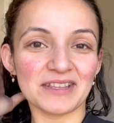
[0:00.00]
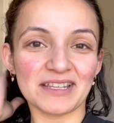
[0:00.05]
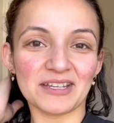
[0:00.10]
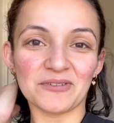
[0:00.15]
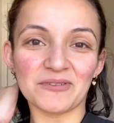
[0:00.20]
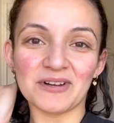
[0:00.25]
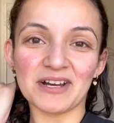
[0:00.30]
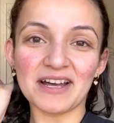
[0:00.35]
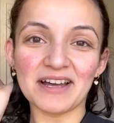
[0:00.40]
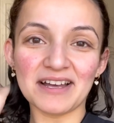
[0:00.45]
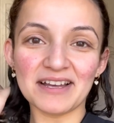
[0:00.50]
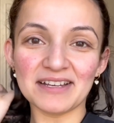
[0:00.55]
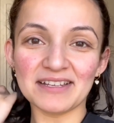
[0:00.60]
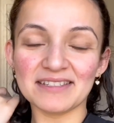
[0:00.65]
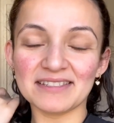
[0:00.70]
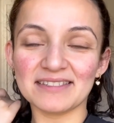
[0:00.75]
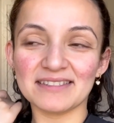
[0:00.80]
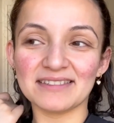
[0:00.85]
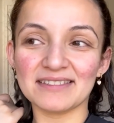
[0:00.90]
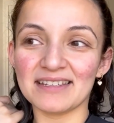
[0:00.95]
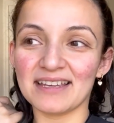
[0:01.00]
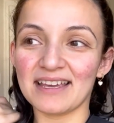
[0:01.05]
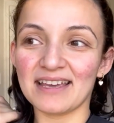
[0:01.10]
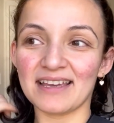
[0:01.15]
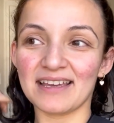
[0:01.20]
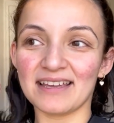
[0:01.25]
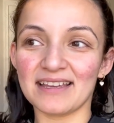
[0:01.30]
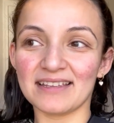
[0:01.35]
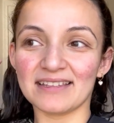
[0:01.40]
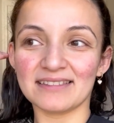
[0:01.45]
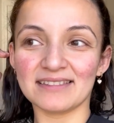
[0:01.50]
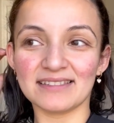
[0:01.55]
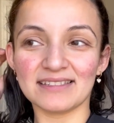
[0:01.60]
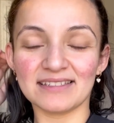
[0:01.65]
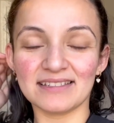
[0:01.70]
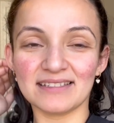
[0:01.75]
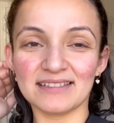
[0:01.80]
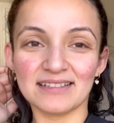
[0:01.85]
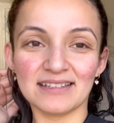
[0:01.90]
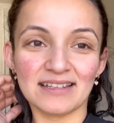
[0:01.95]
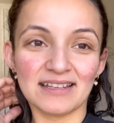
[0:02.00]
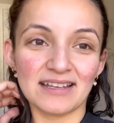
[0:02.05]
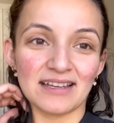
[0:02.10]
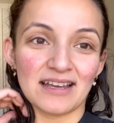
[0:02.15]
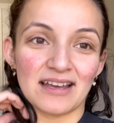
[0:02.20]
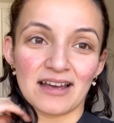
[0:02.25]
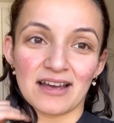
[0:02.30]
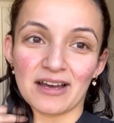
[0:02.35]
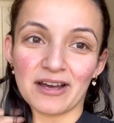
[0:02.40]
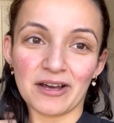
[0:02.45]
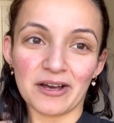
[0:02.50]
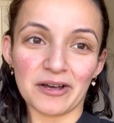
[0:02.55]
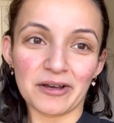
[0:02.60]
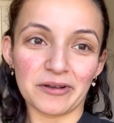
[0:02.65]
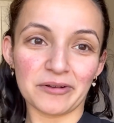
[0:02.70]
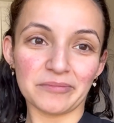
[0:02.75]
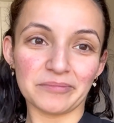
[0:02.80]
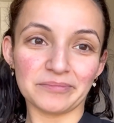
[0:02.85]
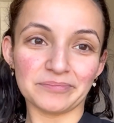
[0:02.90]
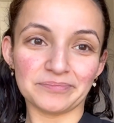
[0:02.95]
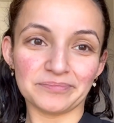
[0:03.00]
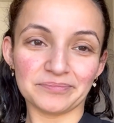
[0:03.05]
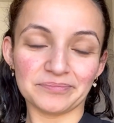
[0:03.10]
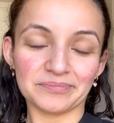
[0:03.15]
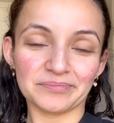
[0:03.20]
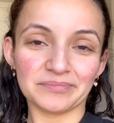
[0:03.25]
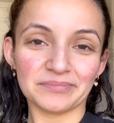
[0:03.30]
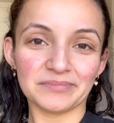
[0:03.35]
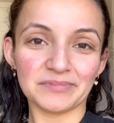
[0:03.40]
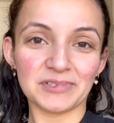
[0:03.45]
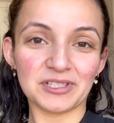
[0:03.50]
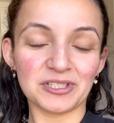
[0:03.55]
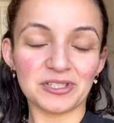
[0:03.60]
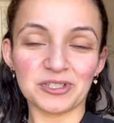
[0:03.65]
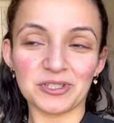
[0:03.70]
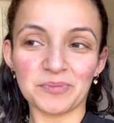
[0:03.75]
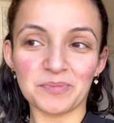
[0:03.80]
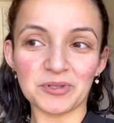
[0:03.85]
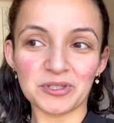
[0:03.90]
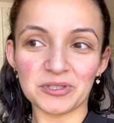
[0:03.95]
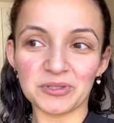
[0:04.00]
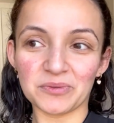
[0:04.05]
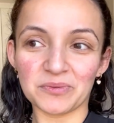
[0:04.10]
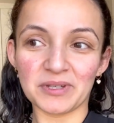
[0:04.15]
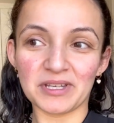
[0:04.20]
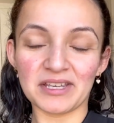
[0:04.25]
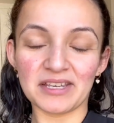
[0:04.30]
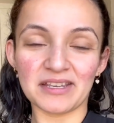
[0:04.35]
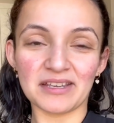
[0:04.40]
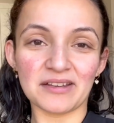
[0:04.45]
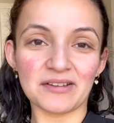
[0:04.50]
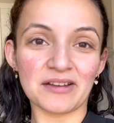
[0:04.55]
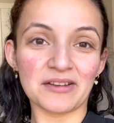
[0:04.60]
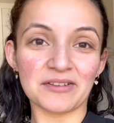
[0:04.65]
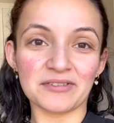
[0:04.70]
little hugs and um, just super sweet.